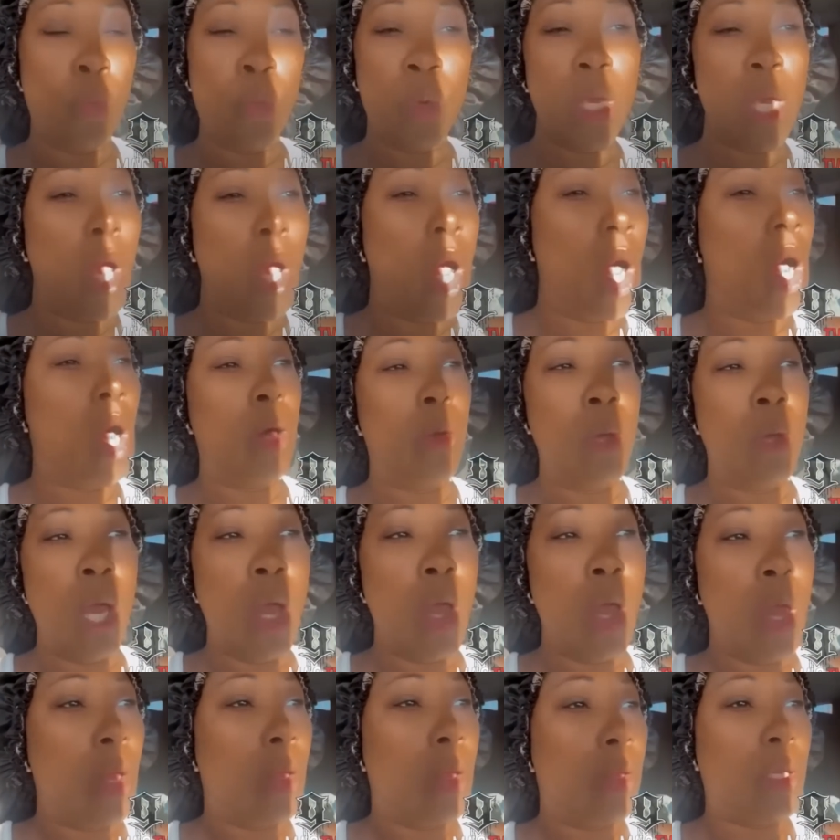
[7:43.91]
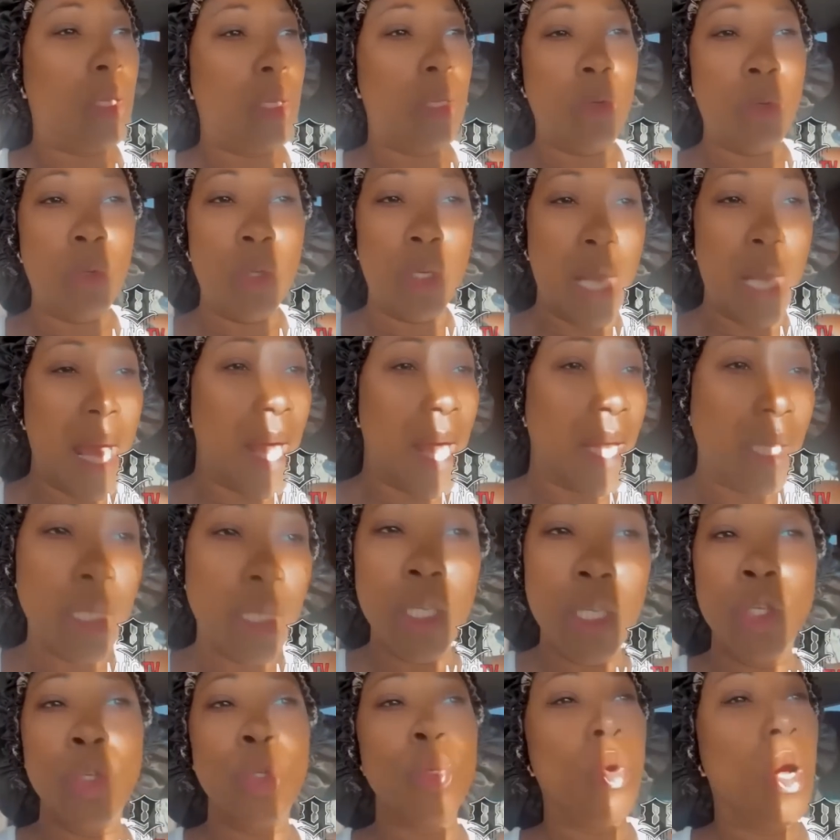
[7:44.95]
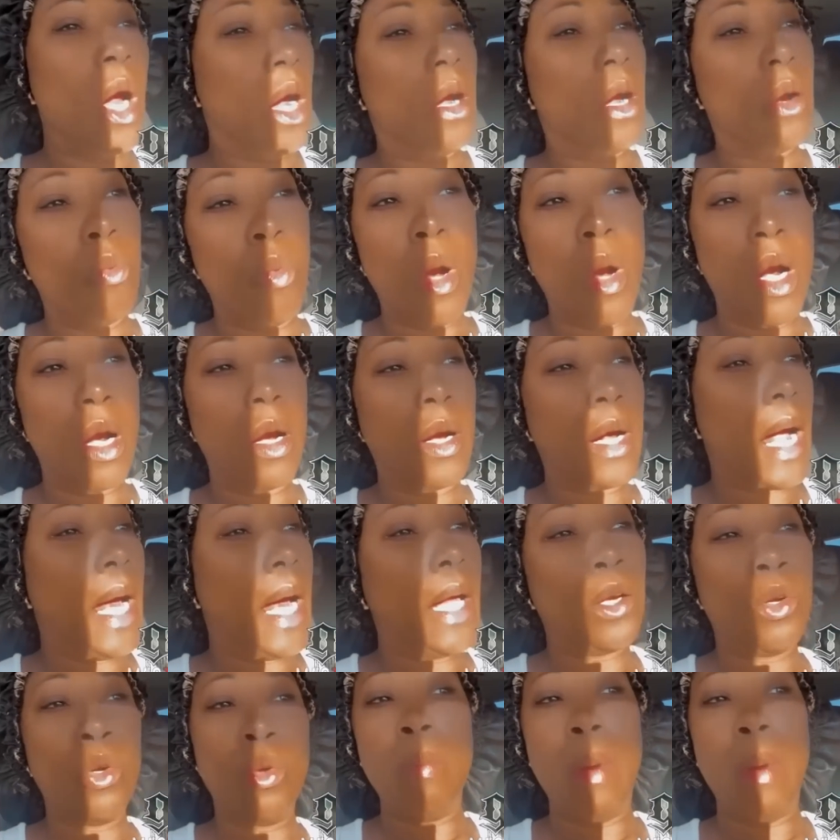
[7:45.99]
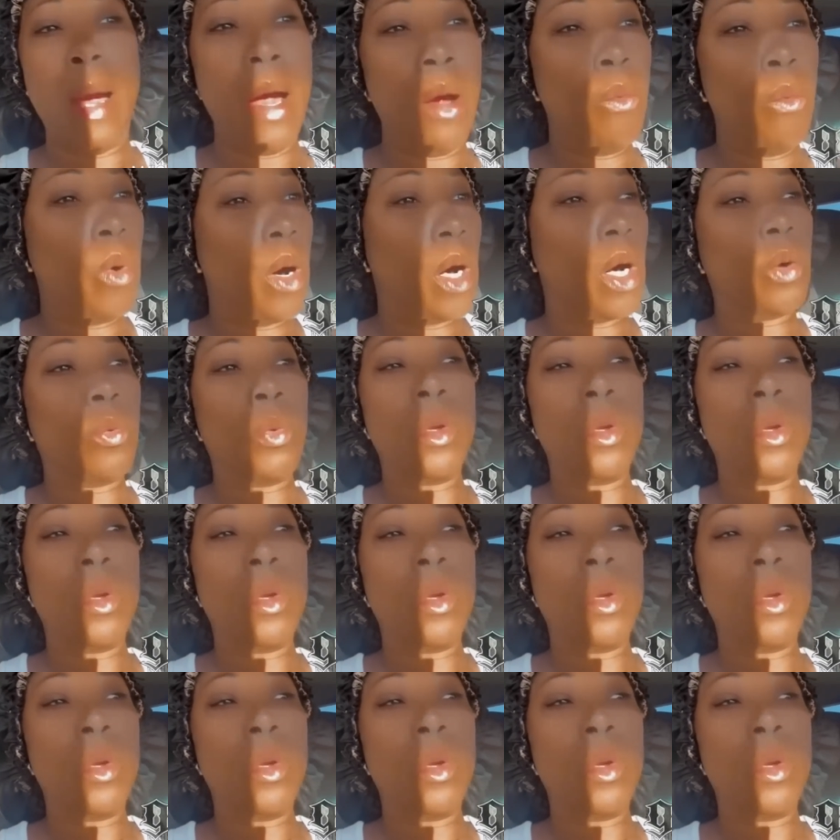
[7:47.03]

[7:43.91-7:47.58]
We all Natalie do her work, I do my work,